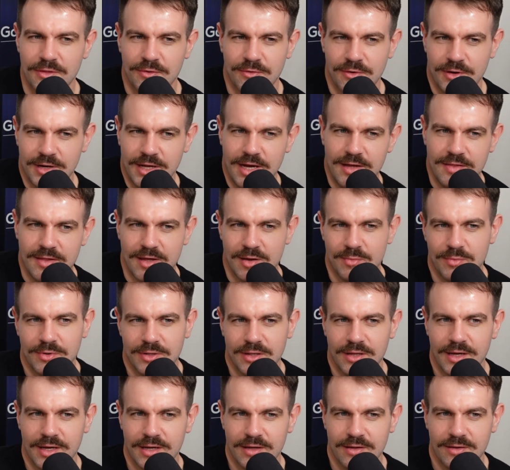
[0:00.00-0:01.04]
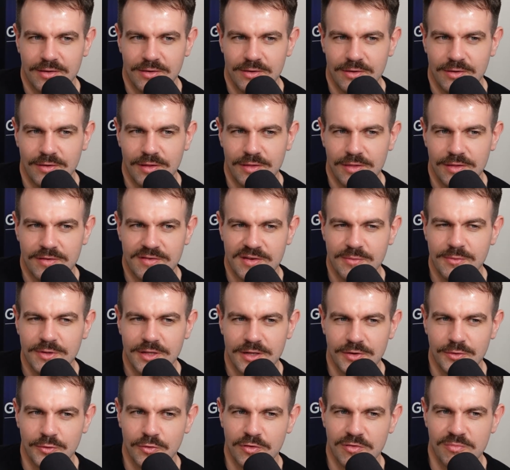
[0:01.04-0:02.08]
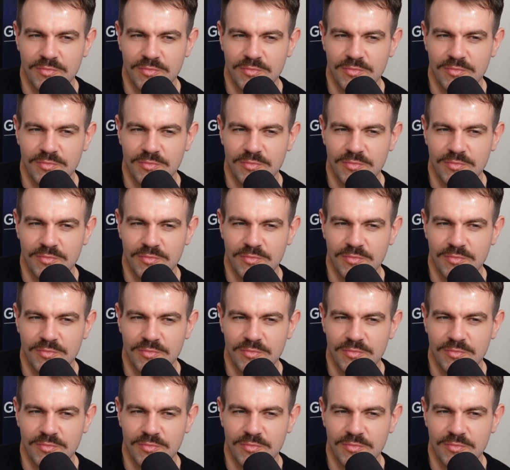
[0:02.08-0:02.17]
thrown out there, but like someone like North